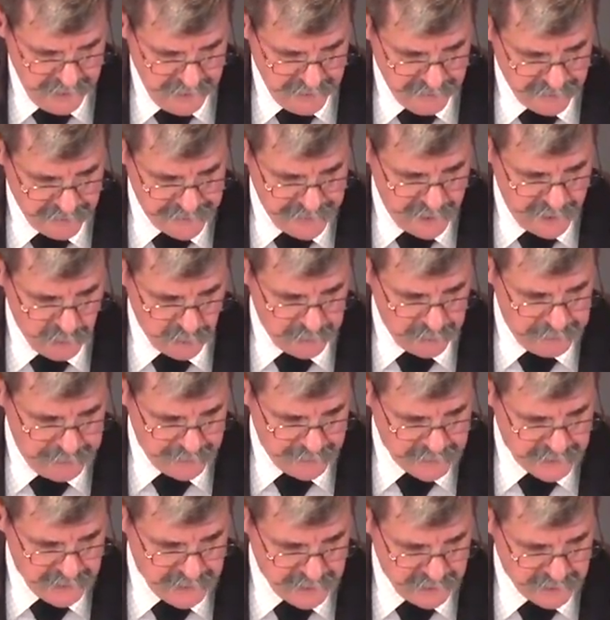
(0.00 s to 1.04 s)
For they
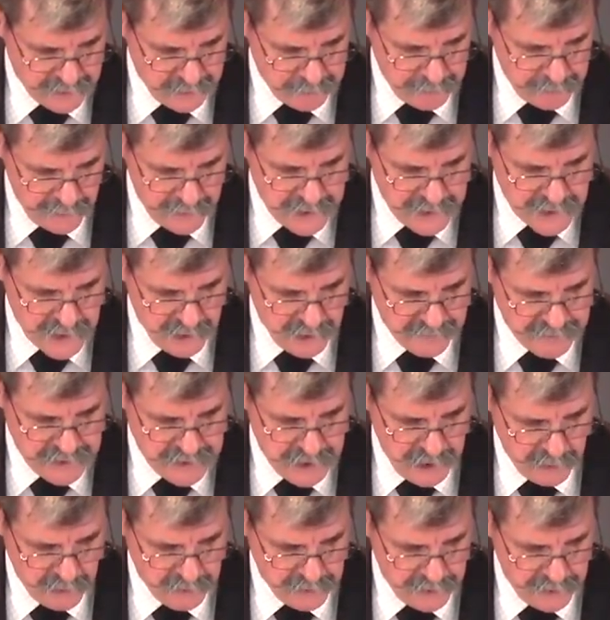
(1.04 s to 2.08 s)
repented at the preaching of
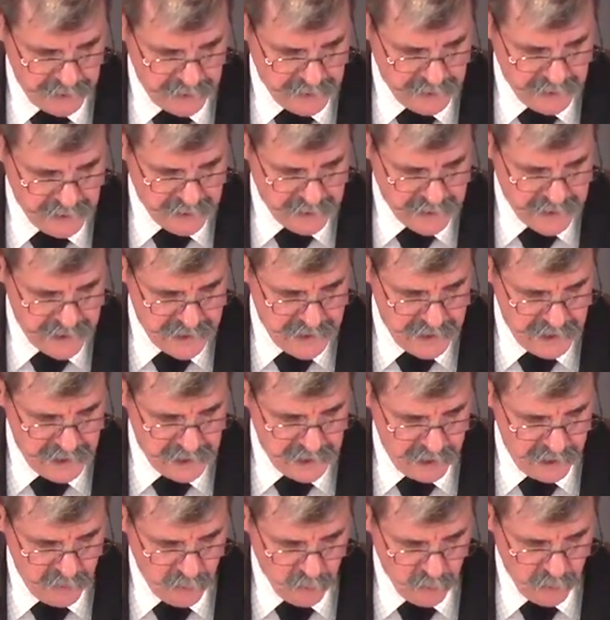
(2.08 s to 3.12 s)
Jonah, and
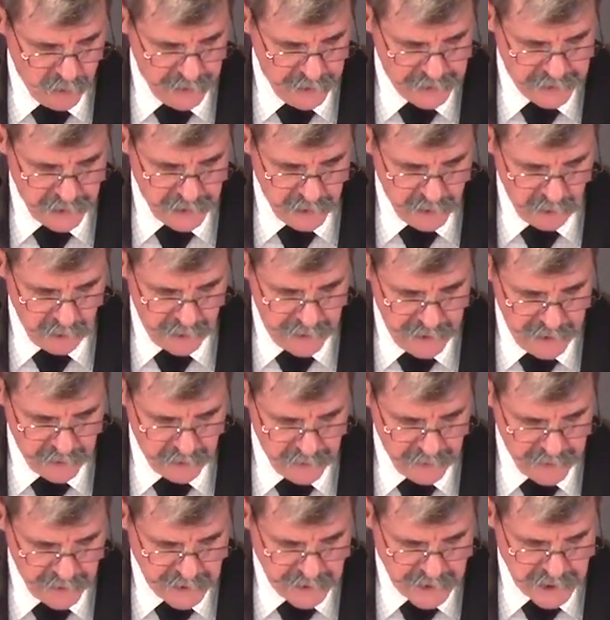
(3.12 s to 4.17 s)
indeed, one greater
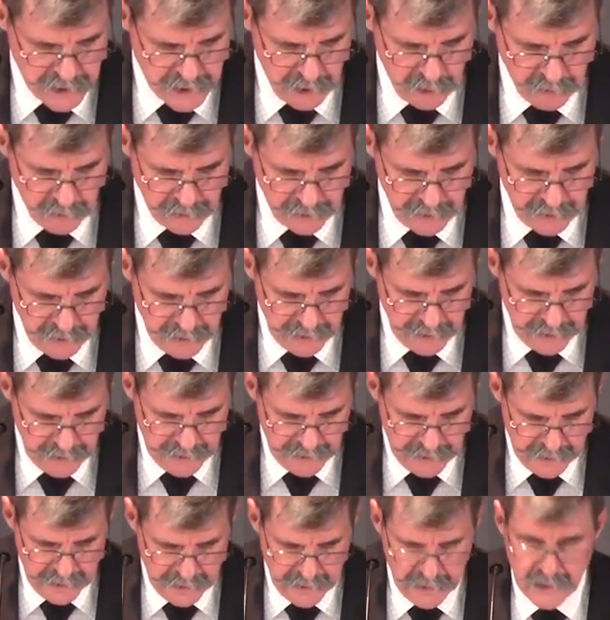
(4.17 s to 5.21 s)
than Jonah
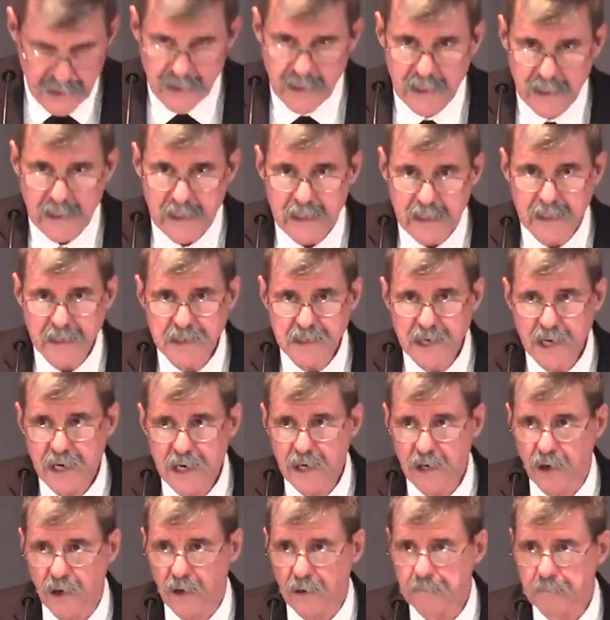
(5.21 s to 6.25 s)
is
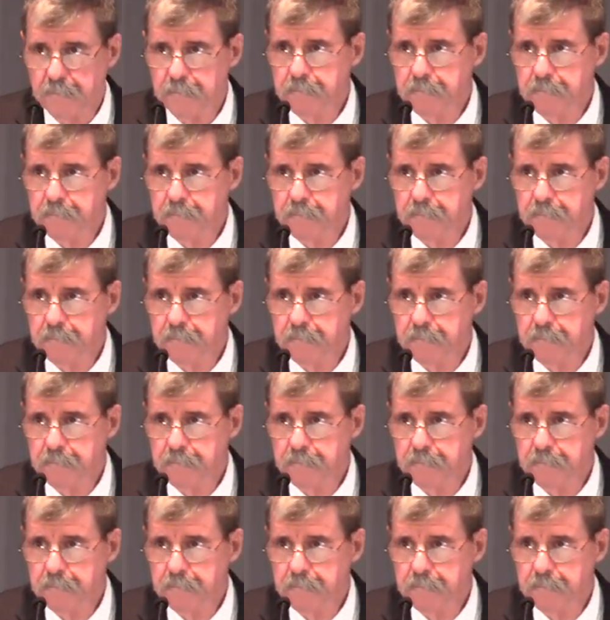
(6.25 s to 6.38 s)
here